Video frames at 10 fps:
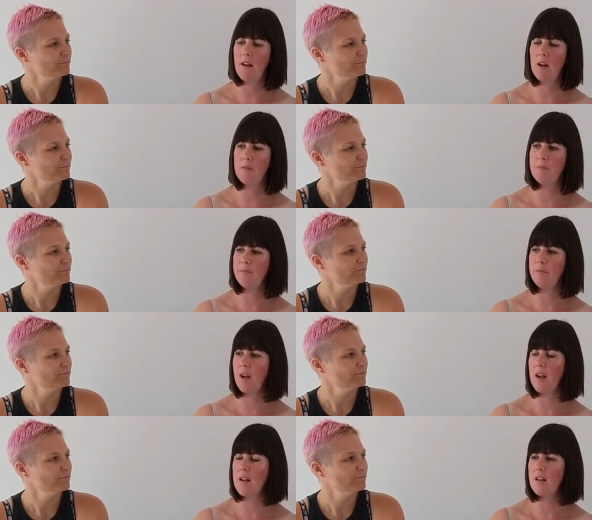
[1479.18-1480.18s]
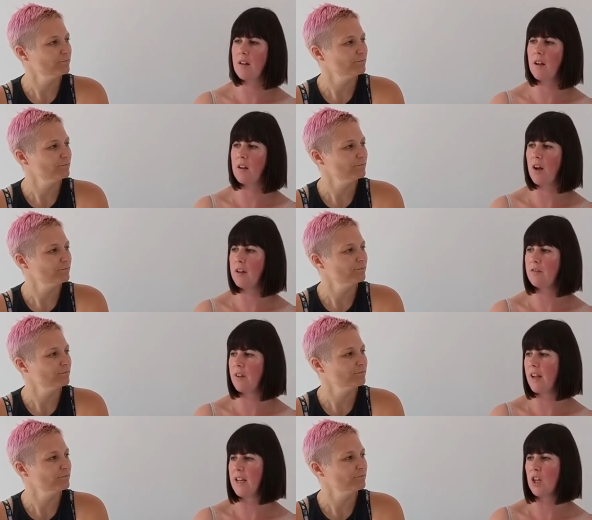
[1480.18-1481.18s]
Speaker 1: um, a kind of
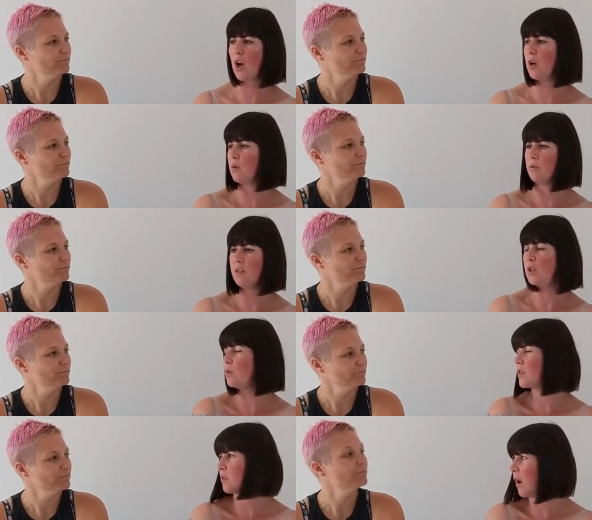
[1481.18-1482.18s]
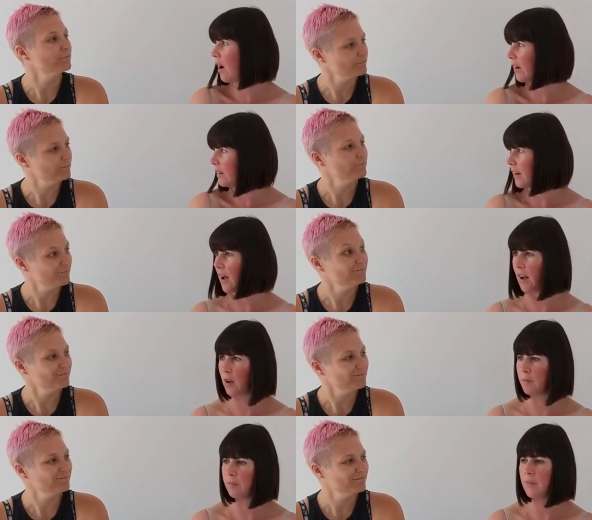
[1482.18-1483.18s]
eco luxe one,
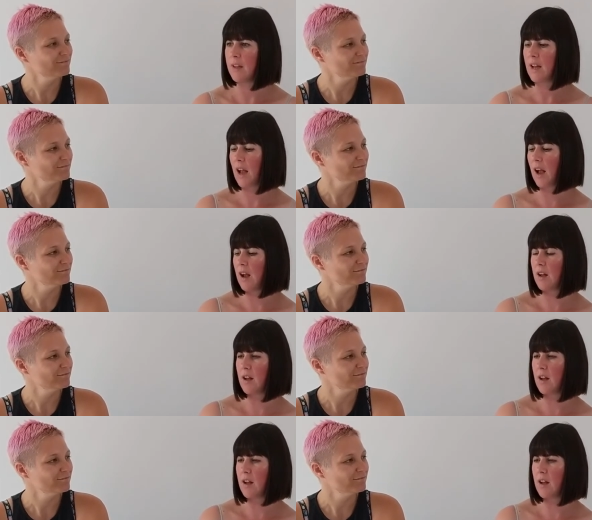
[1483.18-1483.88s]
um, uh,